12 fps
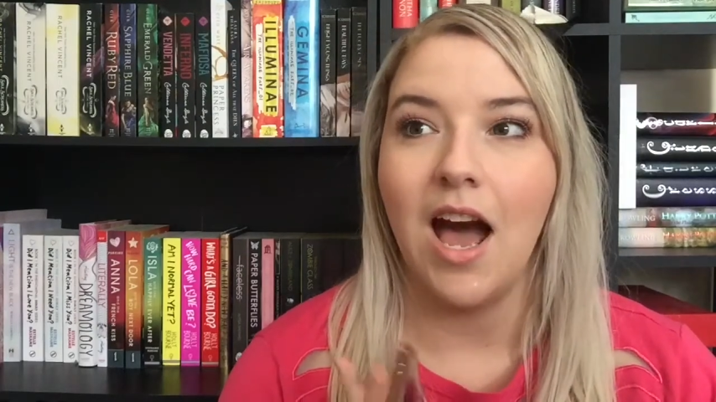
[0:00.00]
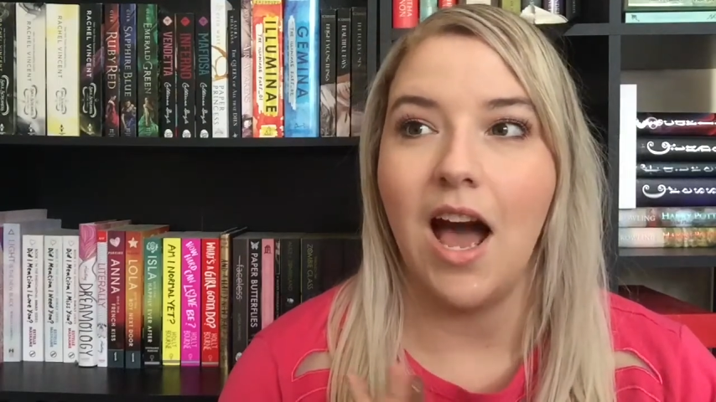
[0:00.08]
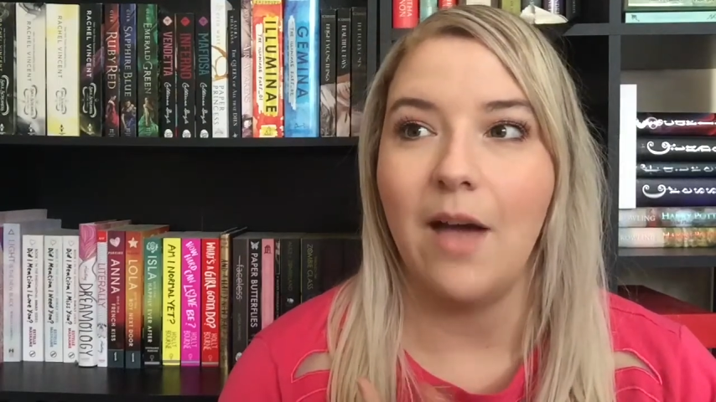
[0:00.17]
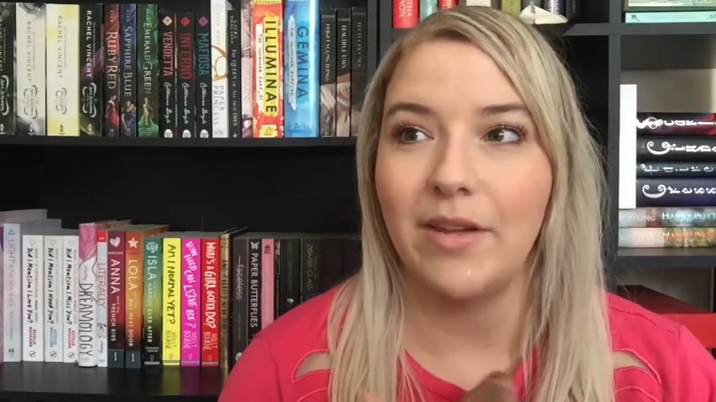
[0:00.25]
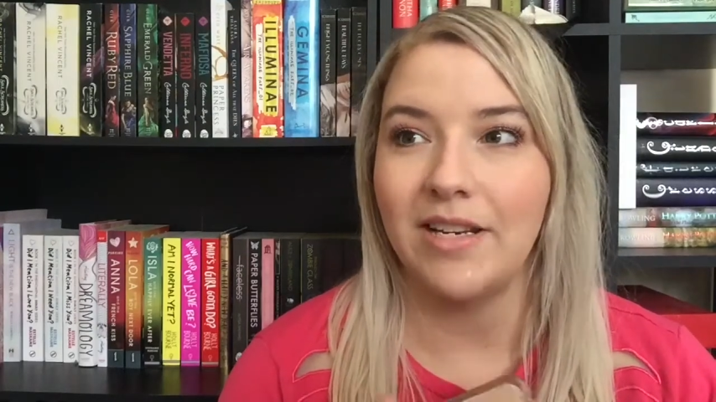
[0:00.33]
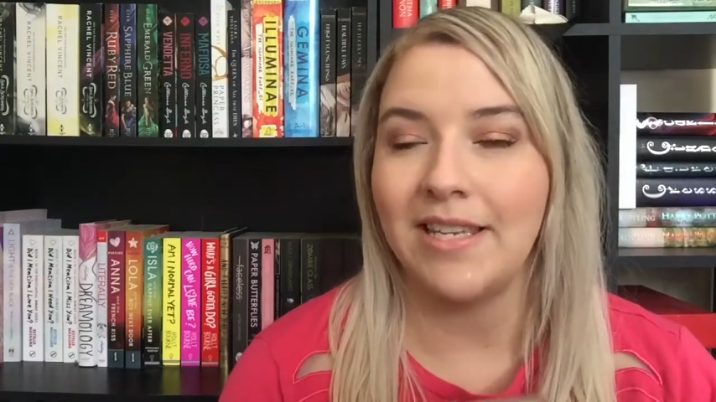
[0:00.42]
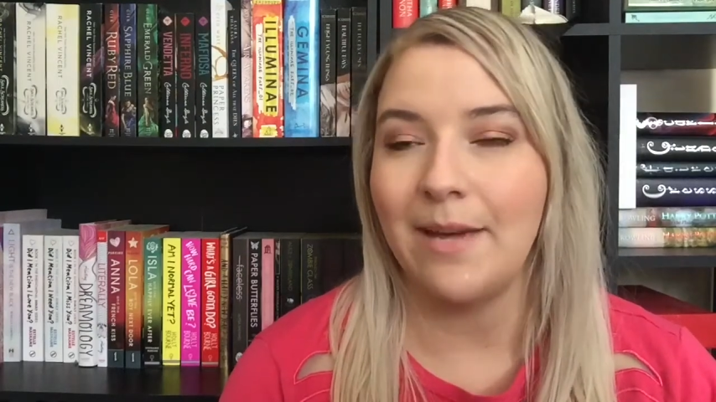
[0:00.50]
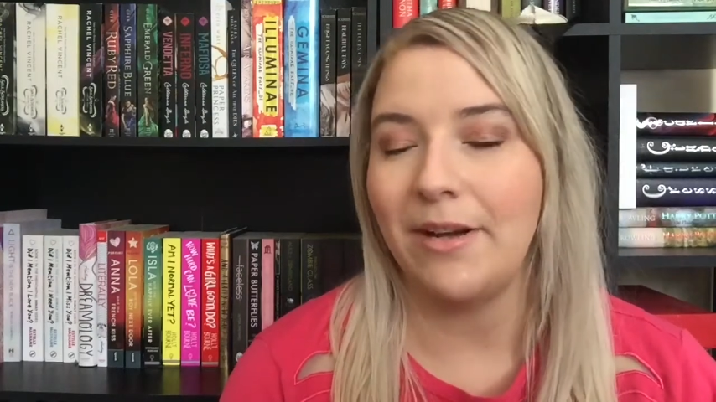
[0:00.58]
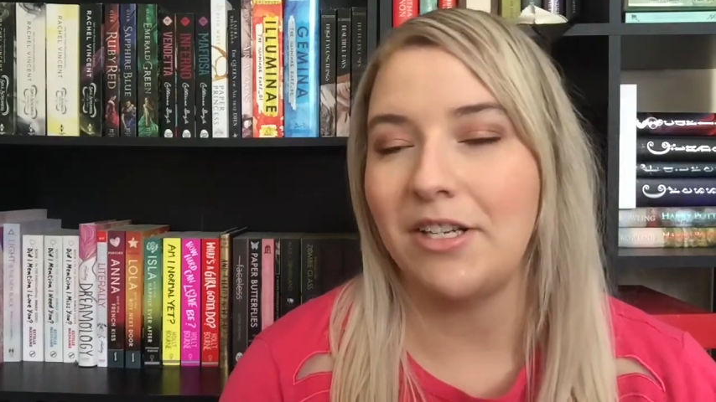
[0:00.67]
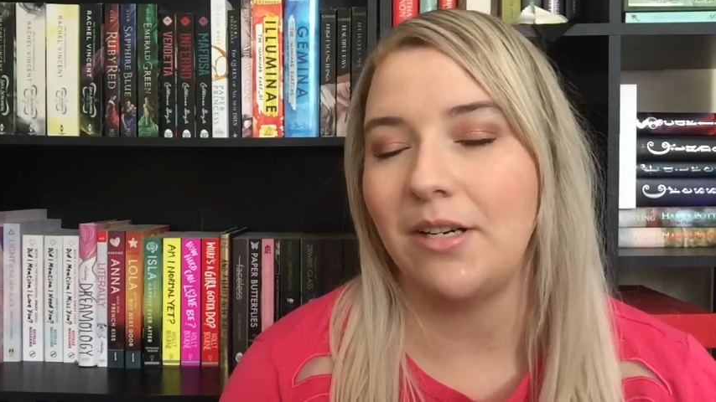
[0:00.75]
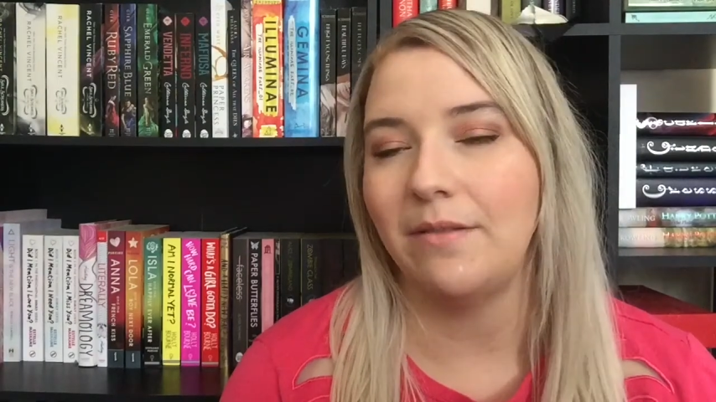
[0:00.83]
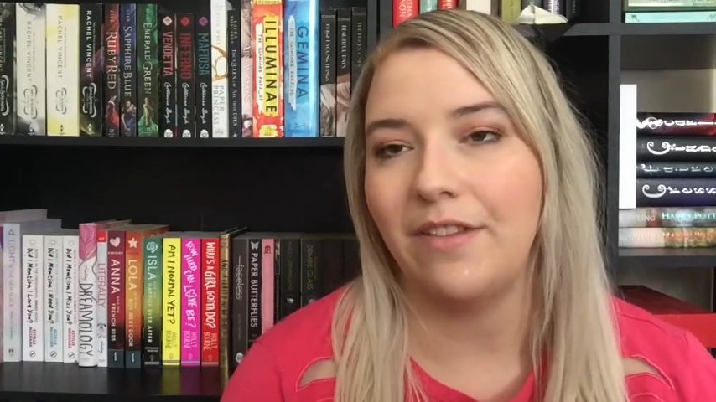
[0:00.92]
I'm gonna say
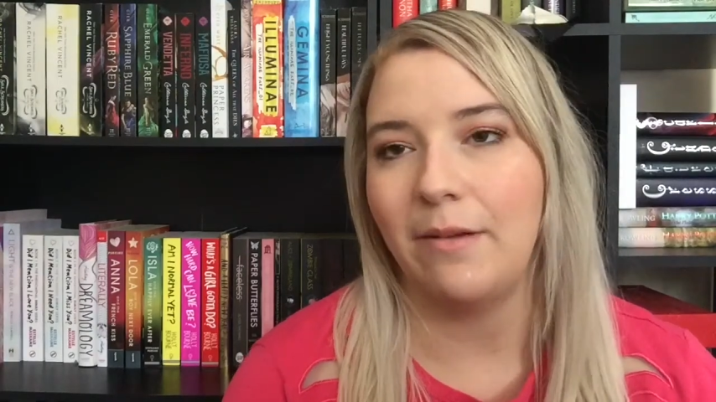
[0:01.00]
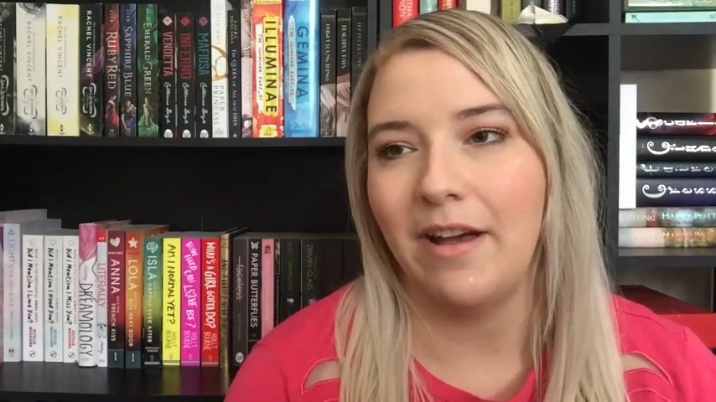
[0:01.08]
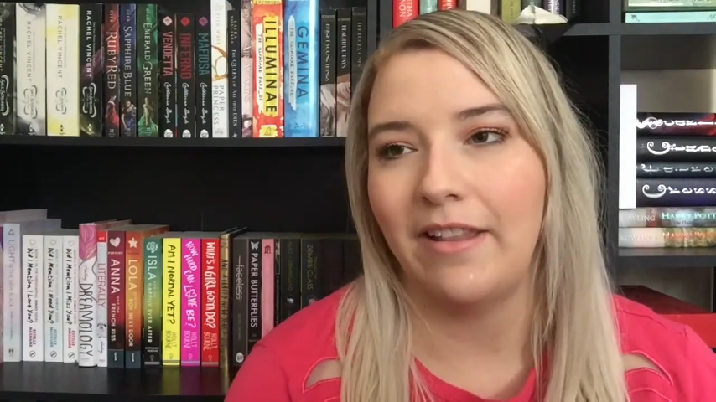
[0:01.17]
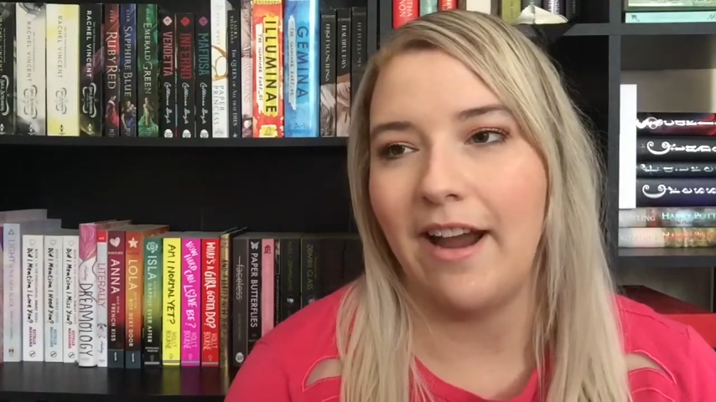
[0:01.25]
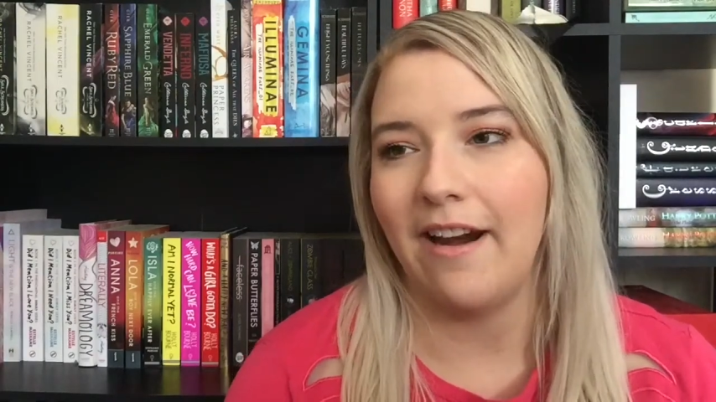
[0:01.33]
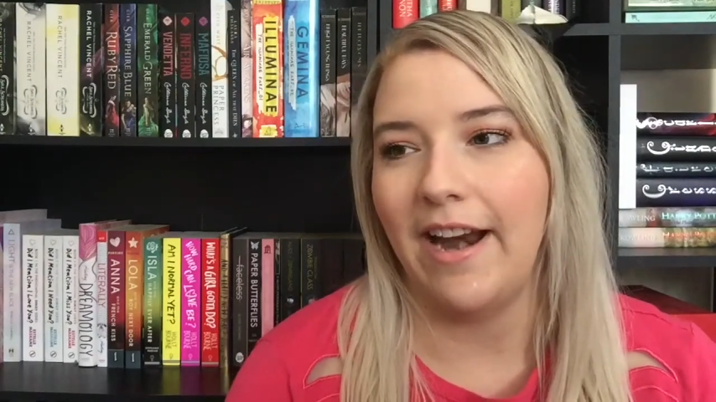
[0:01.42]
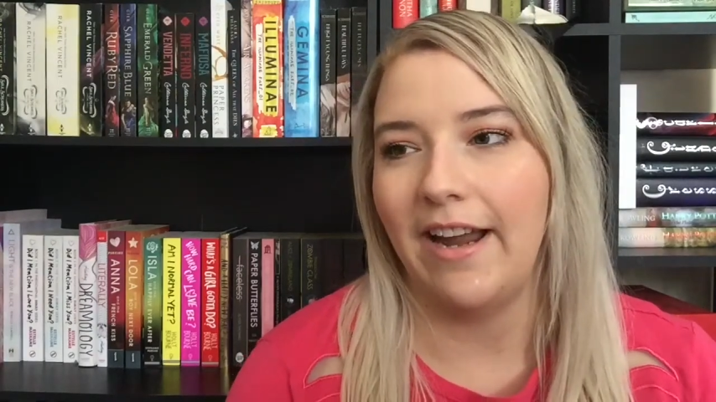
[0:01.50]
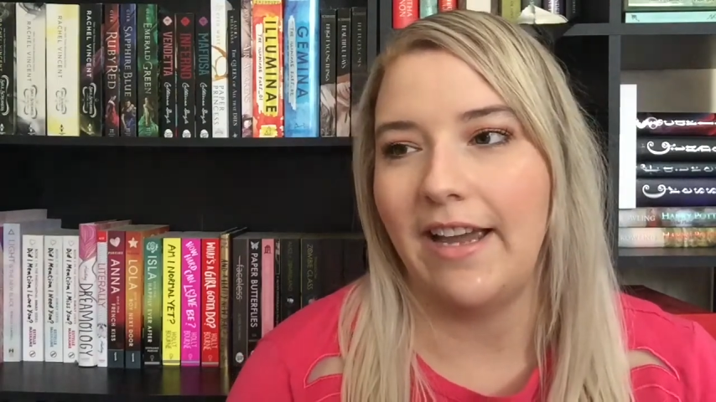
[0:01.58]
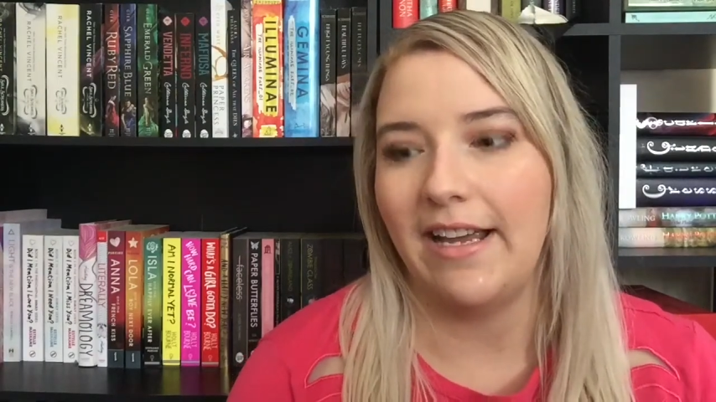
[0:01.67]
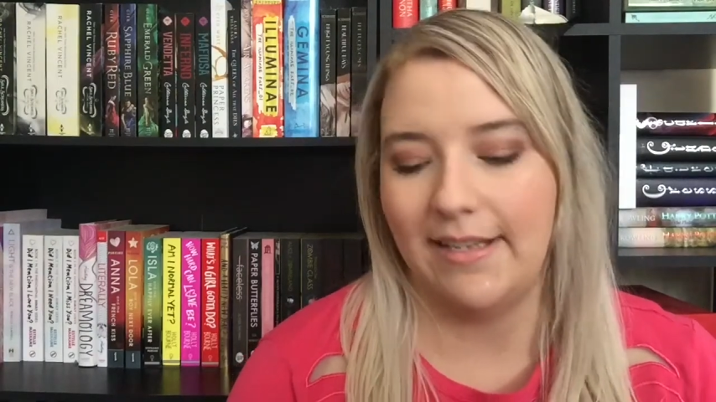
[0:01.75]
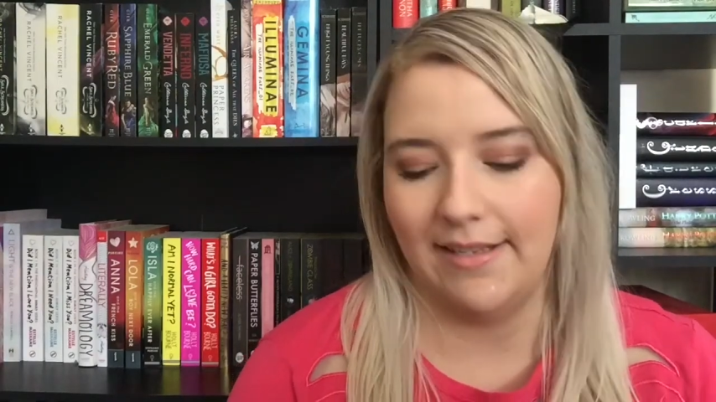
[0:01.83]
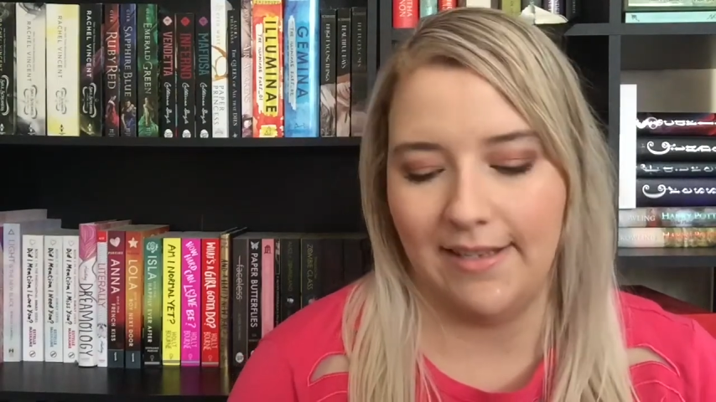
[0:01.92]
my top female narrator
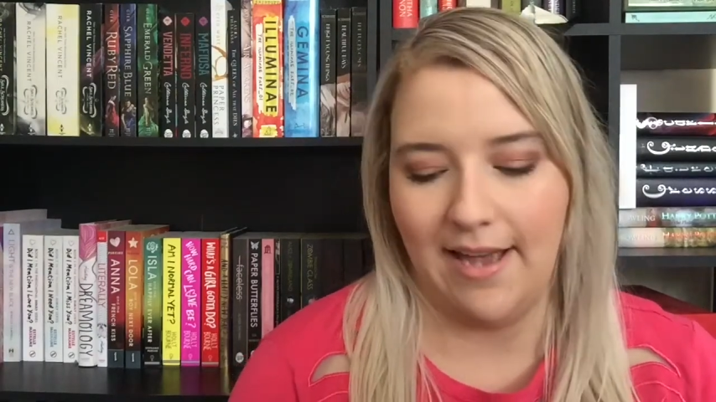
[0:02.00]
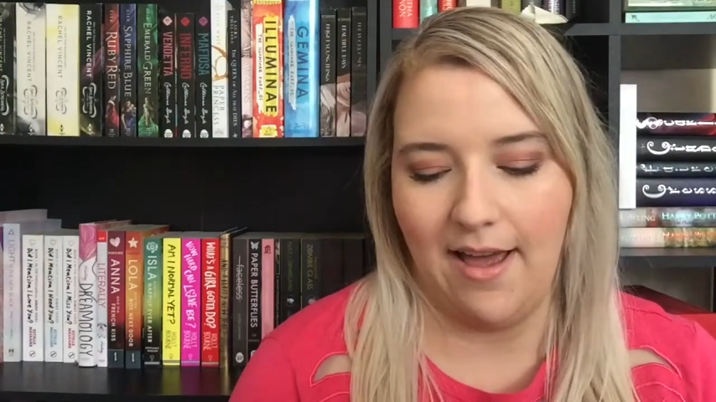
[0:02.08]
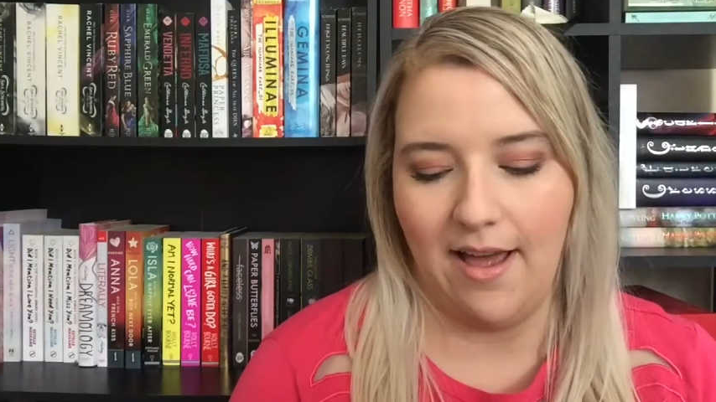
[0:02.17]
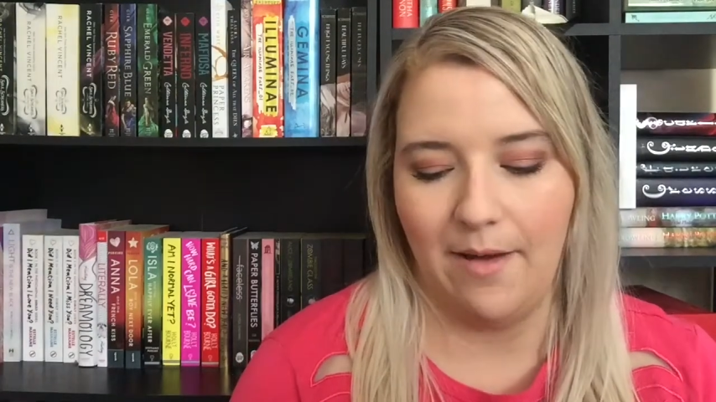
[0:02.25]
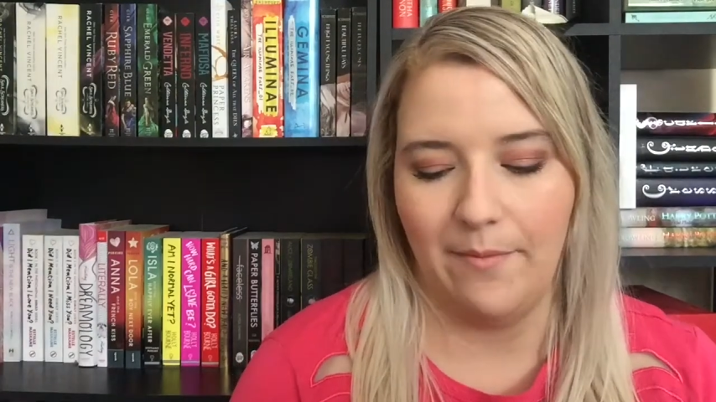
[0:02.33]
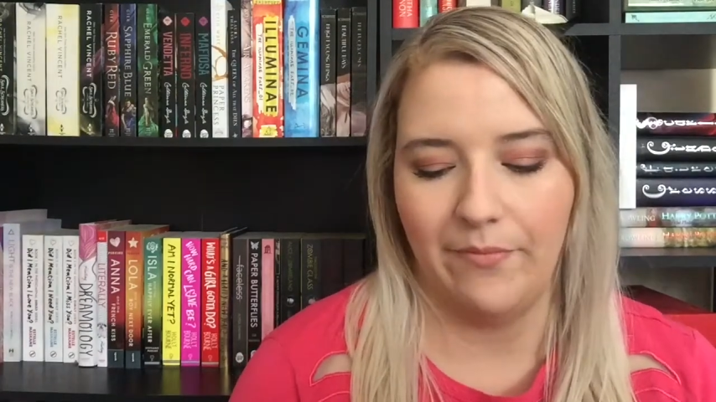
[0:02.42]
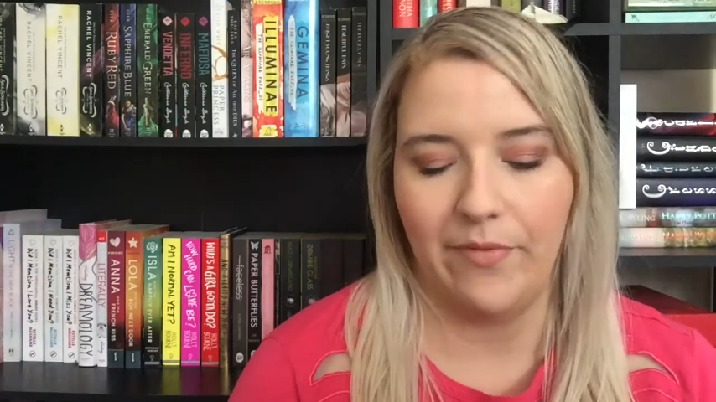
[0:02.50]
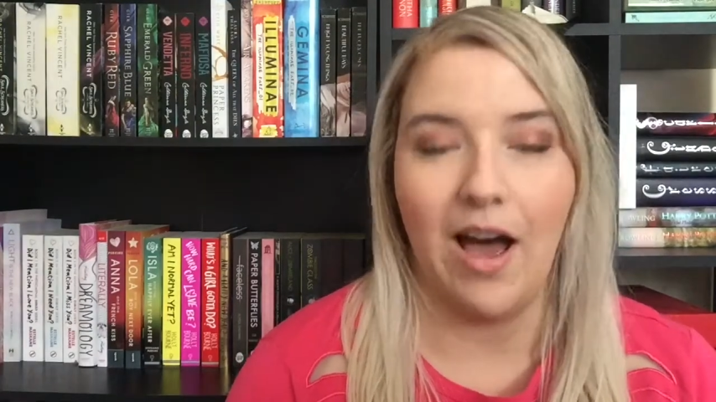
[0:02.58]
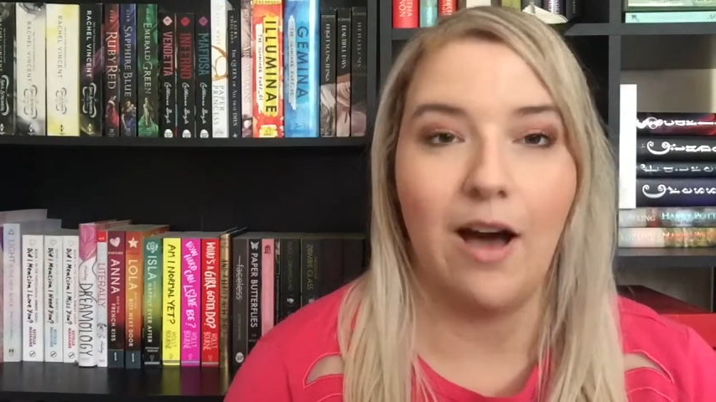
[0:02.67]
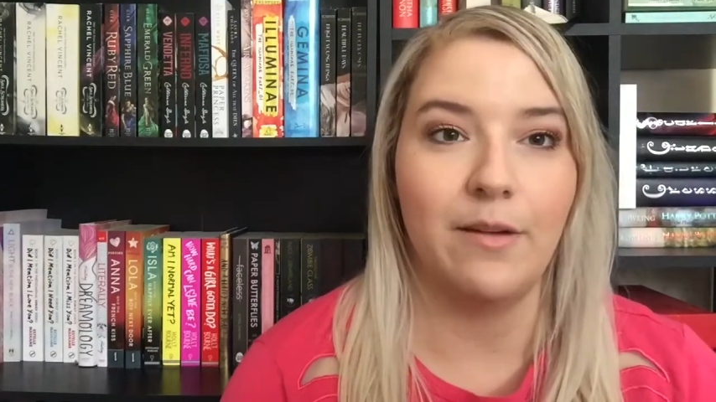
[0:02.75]
is, I'm